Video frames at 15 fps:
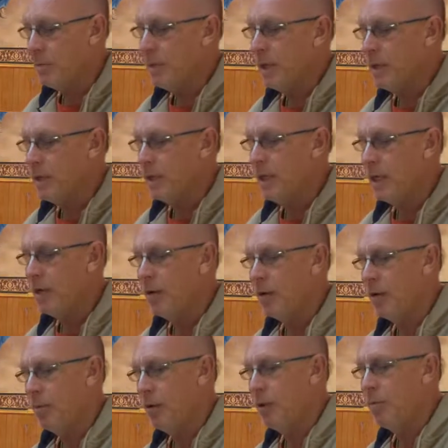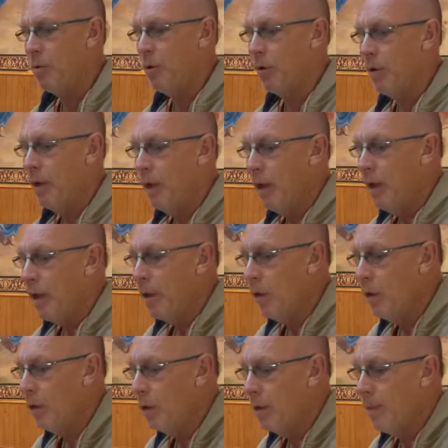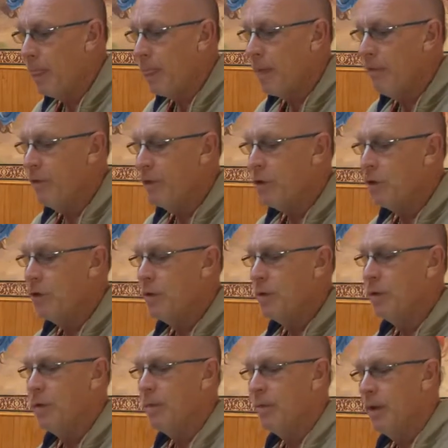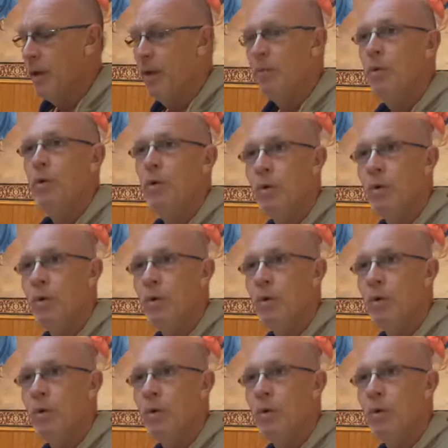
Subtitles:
mentioned here in the purport. Lord Vishnu will